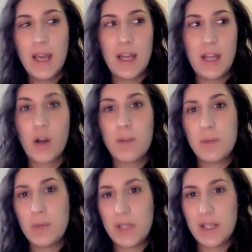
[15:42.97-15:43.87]
And it got me
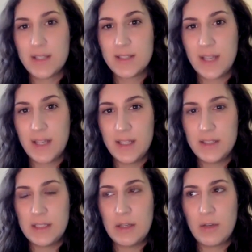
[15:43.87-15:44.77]
really excited
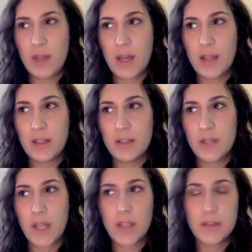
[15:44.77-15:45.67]
to know that I can
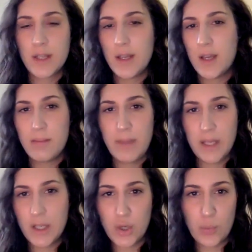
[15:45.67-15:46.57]
like make
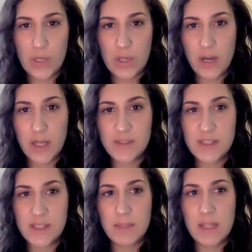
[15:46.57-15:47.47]
a career out of
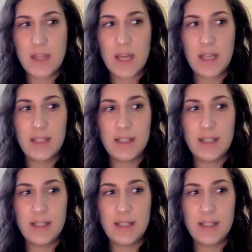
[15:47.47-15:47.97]
something that